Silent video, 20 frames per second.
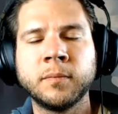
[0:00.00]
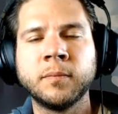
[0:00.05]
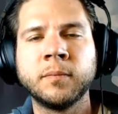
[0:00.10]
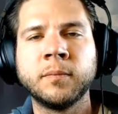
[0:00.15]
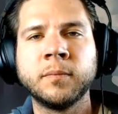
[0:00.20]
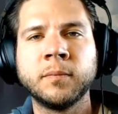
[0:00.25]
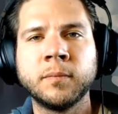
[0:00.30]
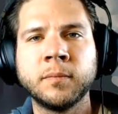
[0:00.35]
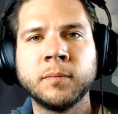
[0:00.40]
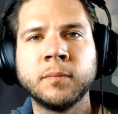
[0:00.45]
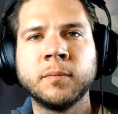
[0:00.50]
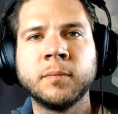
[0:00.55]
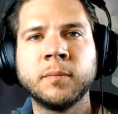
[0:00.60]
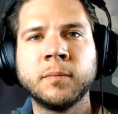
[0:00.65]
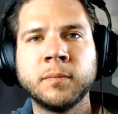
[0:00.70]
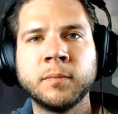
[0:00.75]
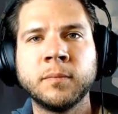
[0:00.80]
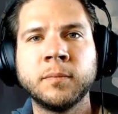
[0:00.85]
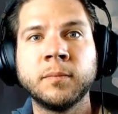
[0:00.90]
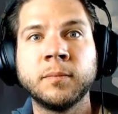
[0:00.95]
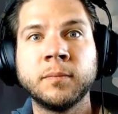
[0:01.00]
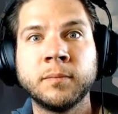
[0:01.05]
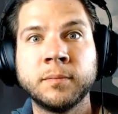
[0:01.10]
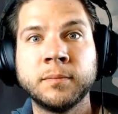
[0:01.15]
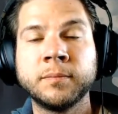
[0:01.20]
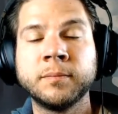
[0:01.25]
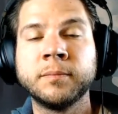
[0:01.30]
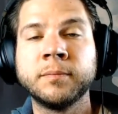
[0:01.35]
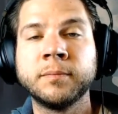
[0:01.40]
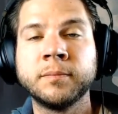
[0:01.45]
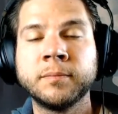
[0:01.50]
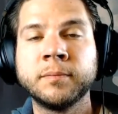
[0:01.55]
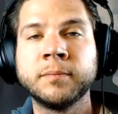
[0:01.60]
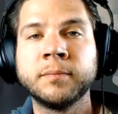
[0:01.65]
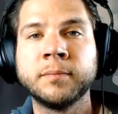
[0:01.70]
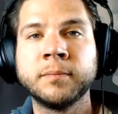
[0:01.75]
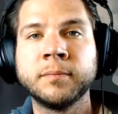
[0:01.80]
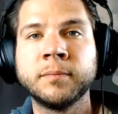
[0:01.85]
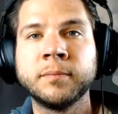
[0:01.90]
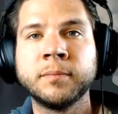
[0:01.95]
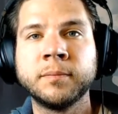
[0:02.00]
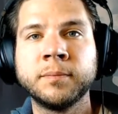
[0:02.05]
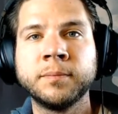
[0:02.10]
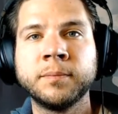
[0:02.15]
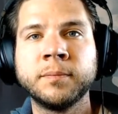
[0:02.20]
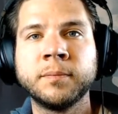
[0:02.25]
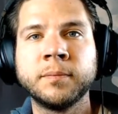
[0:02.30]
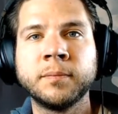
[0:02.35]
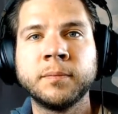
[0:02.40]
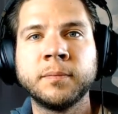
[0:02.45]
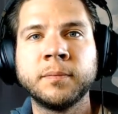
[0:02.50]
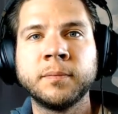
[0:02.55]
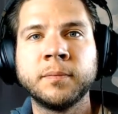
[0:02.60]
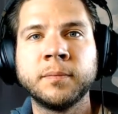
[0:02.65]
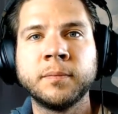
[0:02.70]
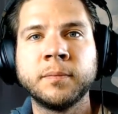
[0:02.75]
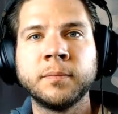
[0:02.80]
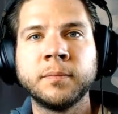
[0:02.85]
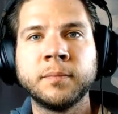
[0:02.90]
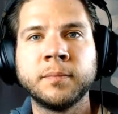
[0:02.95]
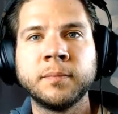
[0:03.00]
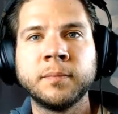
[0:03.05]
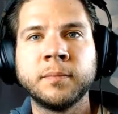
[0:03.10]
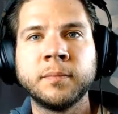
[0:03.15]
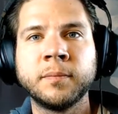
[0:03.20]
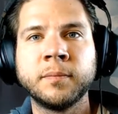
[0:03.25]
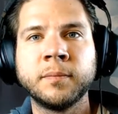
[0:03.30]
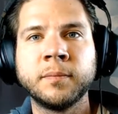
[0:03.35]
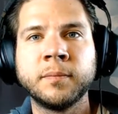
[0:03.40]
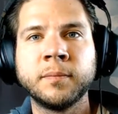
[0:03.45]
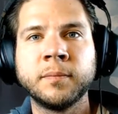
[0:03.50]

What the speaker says: (not speaking)